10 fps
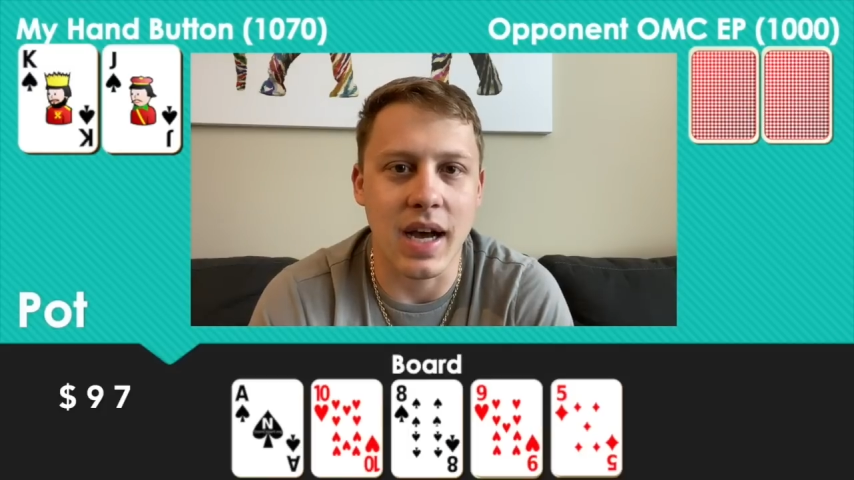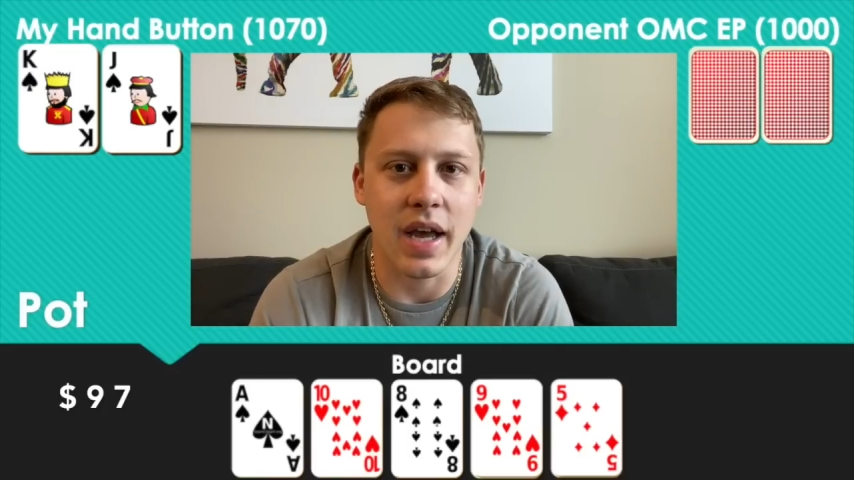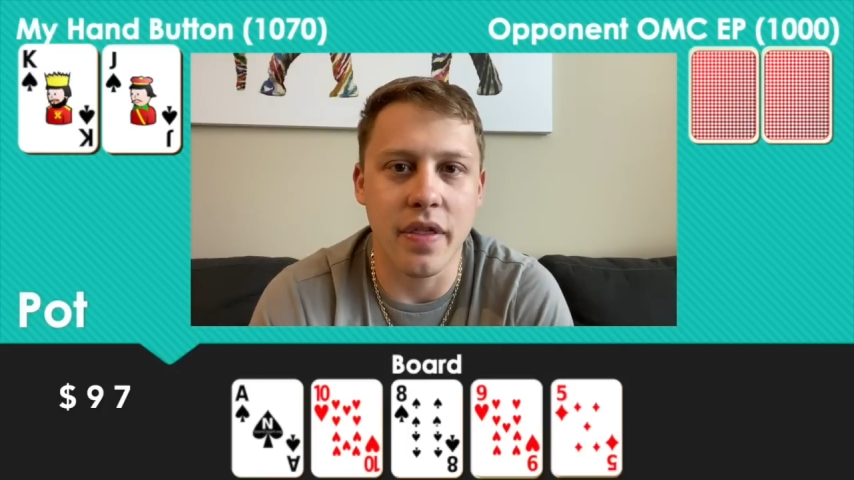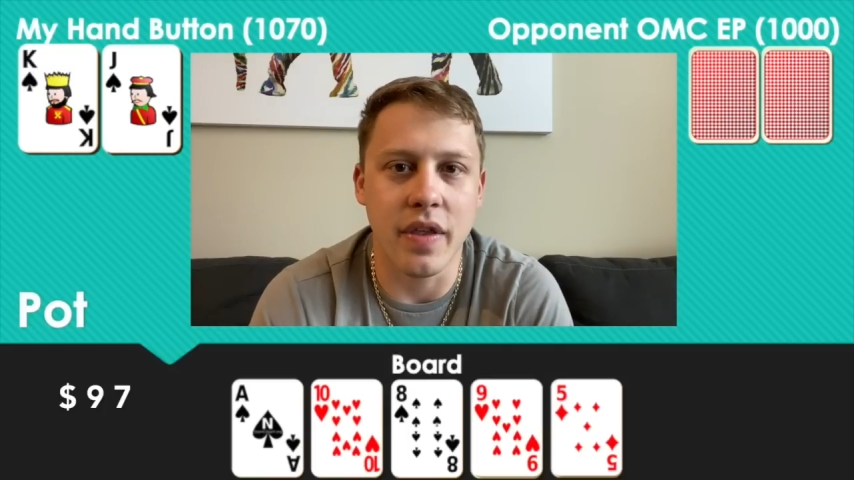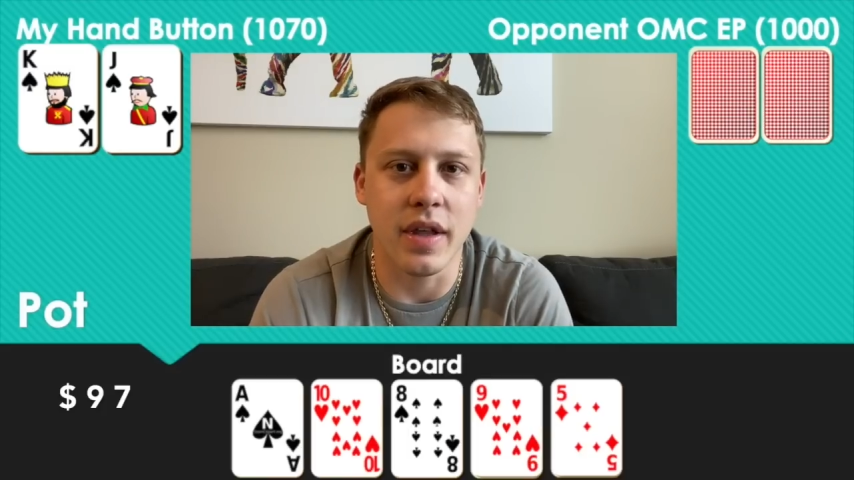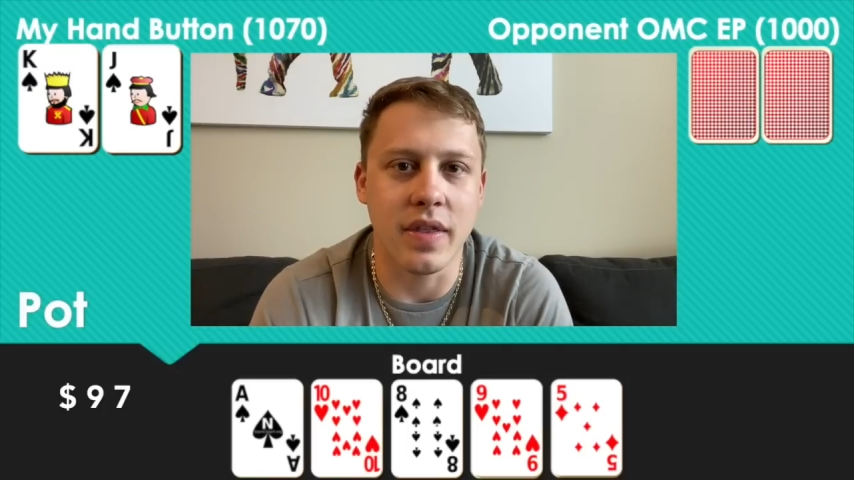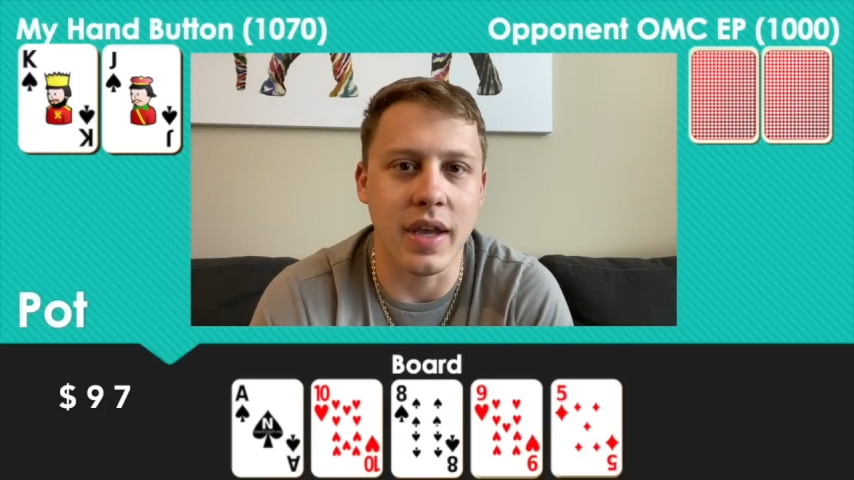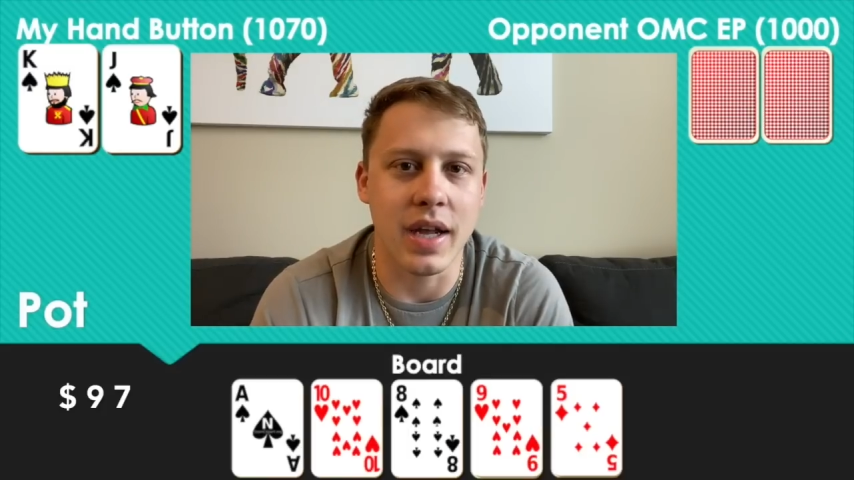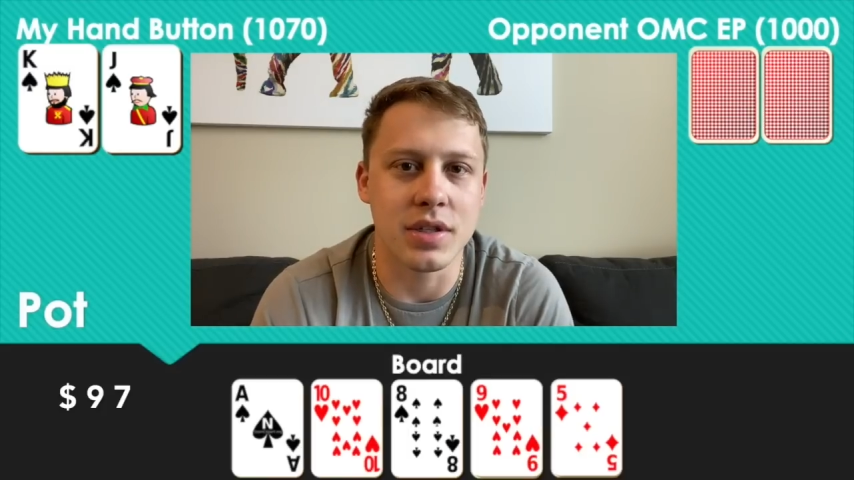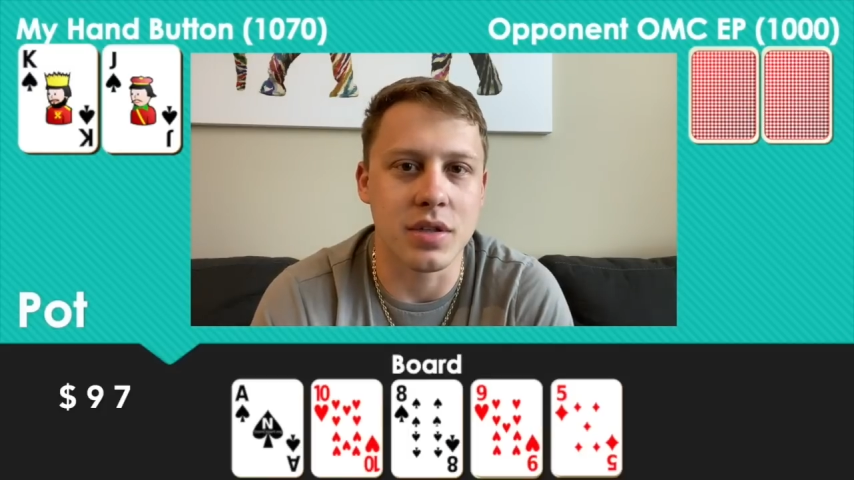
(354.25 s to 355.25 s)
I think
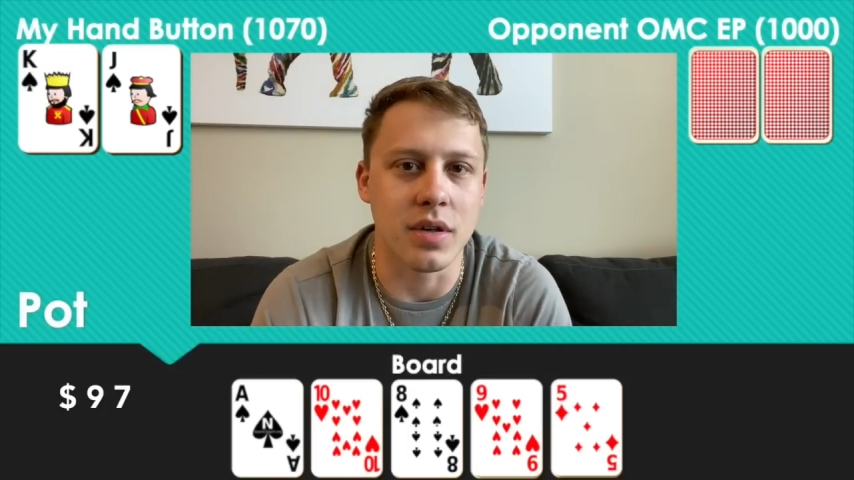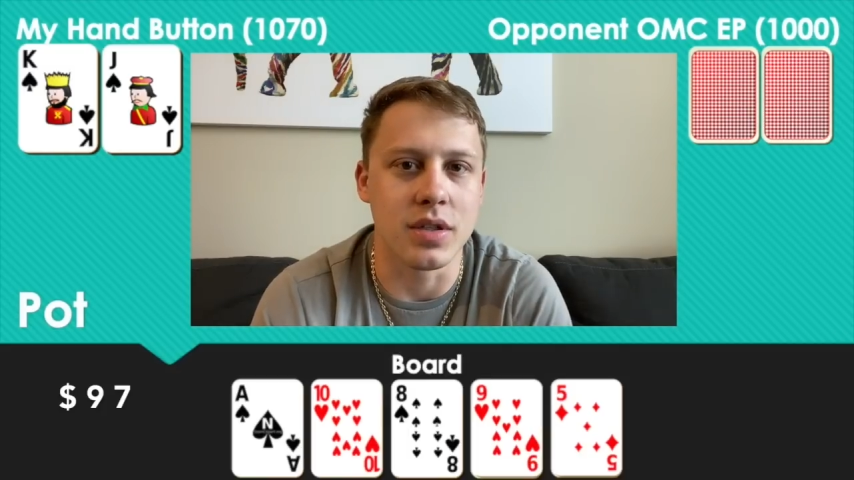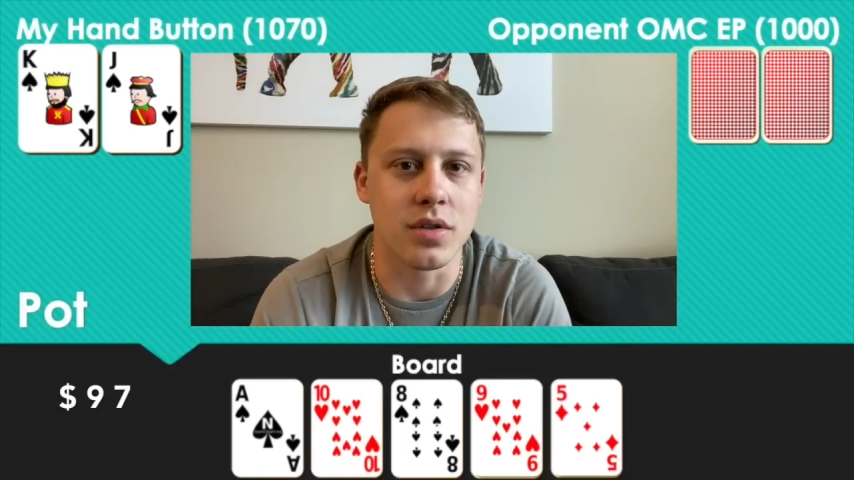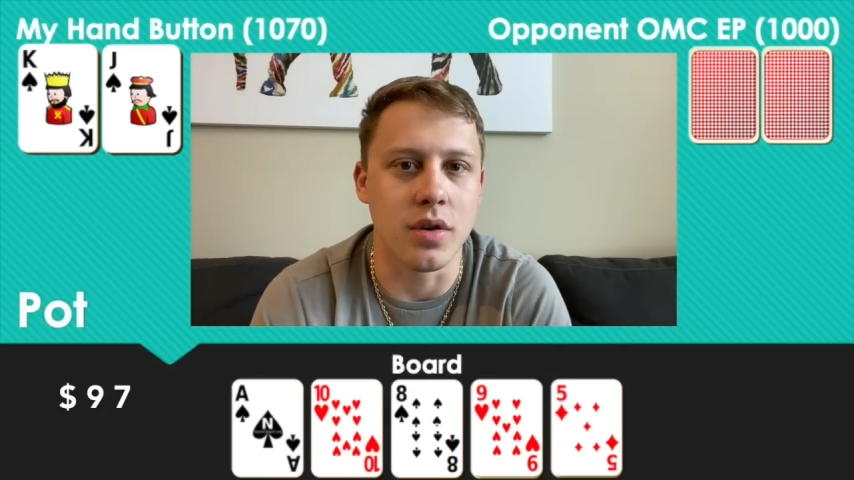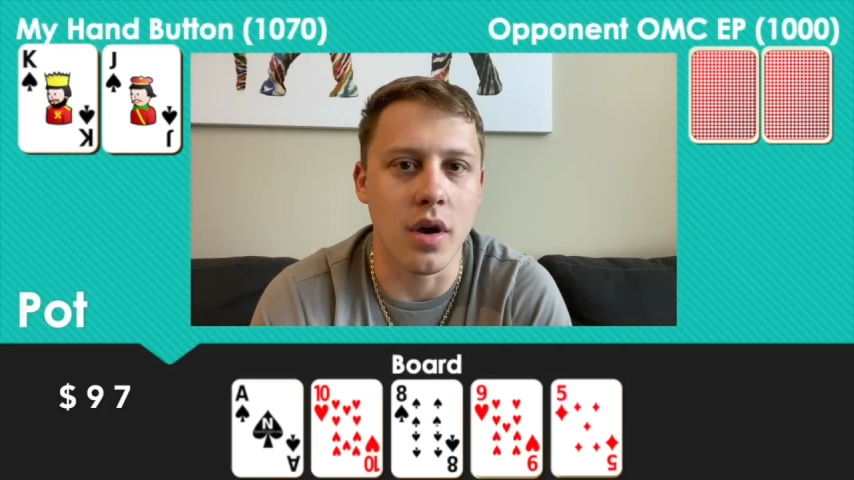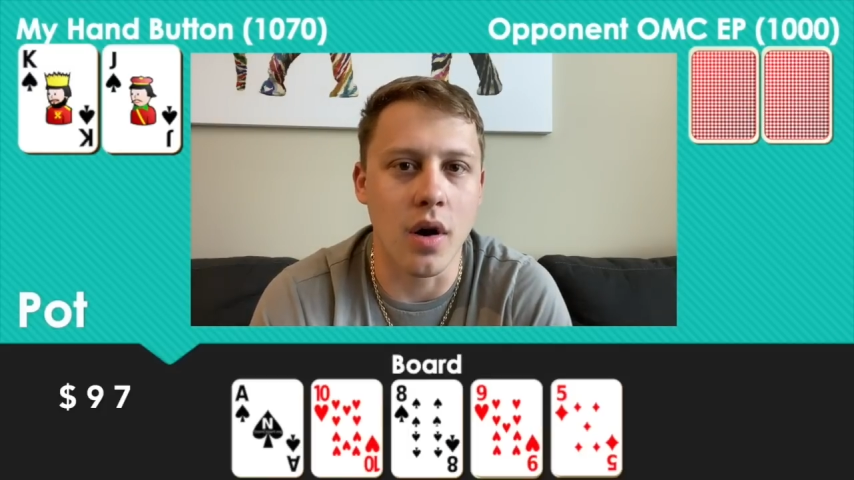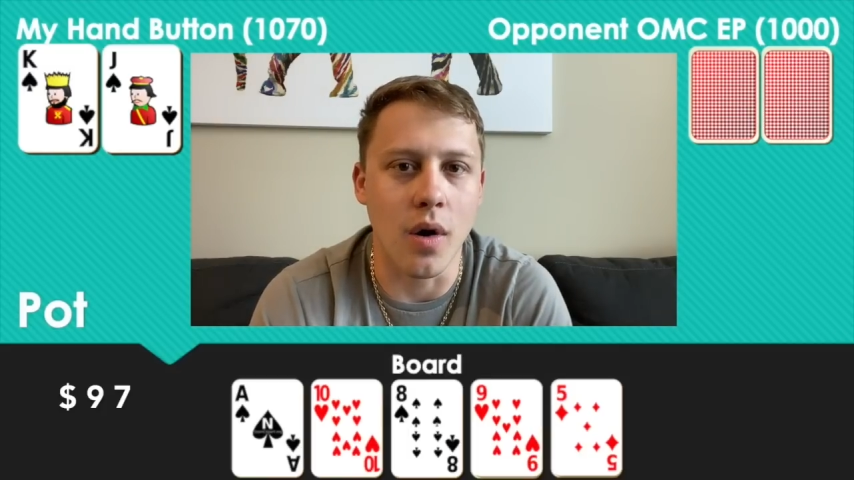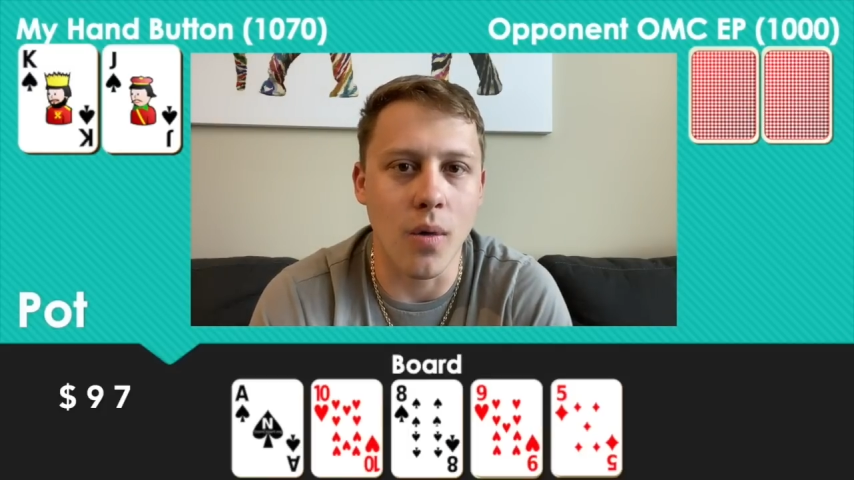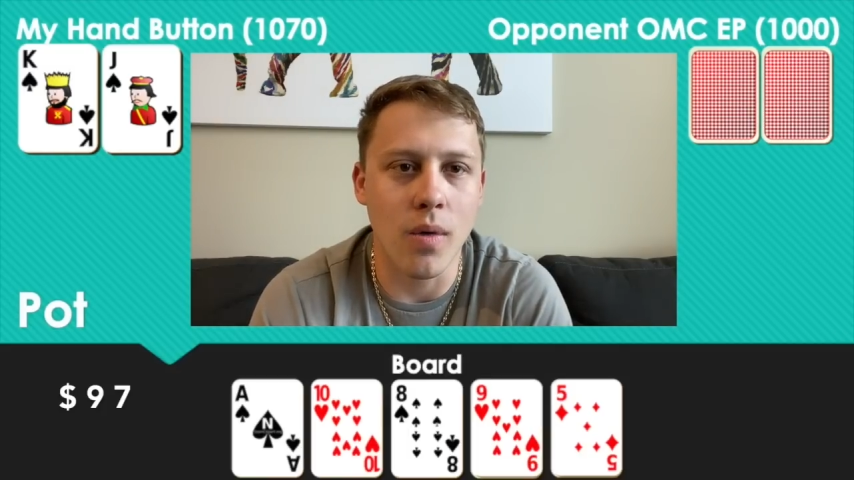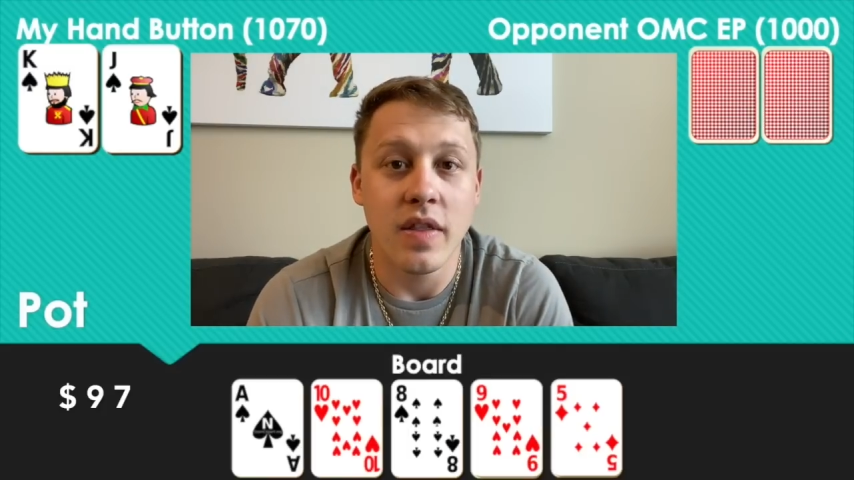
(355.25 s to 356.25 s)
the answer is no.